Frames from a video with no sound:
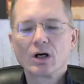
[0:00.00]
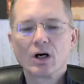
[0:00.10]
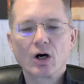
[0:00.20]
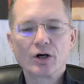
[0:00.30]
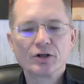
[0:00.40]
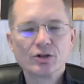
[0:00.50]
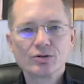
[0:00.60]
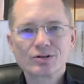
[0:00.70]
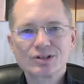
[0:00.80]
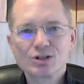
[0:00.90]
are
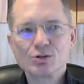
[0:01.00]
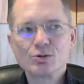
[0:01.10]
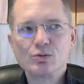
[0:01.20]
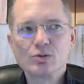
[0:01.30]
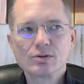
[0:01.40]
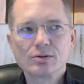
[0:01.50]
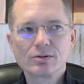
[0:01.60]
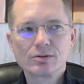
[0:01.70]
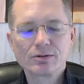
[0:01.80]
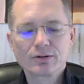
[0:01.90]
used to
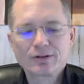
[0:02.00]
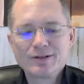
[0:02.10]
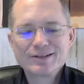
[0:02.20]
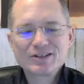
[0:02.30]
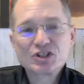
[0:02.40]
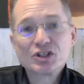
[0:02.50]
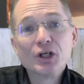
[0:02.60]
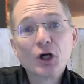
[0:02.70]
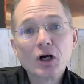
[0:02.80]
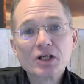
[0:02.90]

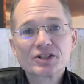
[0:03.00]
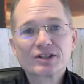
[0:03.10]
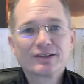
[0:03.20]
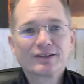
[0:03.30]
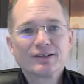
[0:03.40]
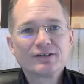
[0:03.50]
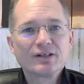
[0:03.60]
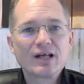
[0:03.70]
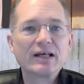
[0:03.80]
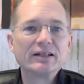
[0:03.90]
steer us
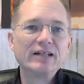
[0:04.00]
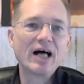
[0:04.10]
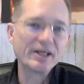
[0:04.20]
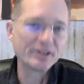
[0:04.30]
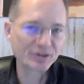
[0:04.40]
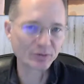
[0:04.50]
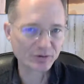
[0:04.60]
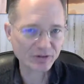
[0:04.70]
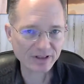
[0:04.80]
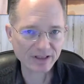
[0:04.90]
and guide us through
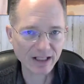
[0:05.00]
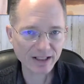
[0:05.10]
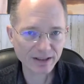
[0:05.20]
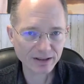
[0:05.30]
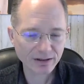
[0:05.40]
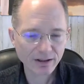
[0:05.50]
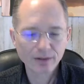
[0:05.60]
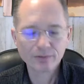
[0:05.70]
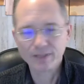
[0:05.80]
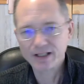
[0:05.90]
society,
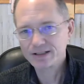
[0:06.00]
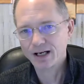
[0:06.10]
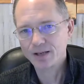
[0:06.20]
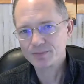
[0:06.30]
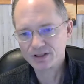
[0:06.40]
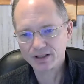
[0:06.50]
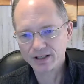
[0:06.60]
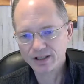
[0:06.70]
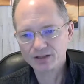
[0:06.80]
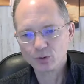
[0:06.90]
many times in a
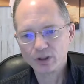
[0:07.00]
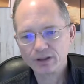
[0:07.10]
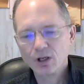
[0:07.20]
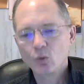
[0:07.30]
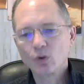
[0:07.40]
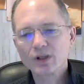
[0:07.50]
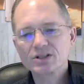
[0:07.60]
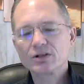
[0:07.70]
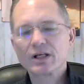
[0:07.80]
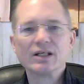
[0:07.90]
negative way. Well, let's
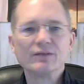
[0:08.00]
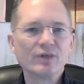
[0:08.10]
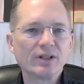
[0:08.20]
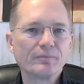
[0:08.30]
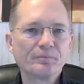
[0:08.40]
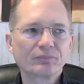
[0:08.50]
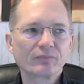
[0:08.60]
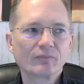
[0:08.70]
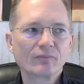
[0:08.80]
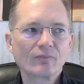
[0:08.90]
look at envy.
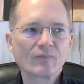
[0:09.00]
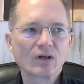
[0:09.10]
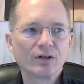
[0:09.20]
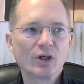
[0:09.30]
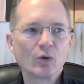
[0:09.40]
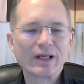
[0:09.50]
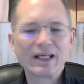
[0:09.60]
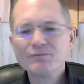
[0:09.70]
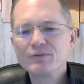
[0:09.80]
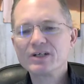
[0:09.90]
You know,
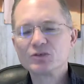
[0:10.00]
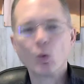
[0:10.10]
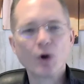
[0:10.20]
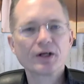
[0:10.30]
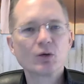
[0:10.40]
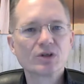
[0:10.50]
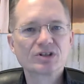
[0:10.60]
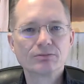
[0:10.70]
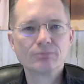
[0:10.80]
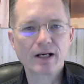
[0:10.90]
envy is wanting what
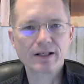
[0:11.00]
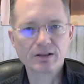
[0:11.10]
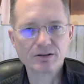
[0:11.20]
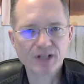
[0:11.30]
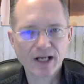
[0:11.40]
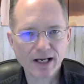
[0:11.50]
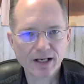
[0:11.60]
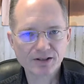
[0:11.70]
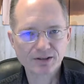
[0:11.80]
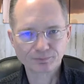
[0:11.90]
somebody else
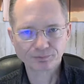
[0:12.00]
has.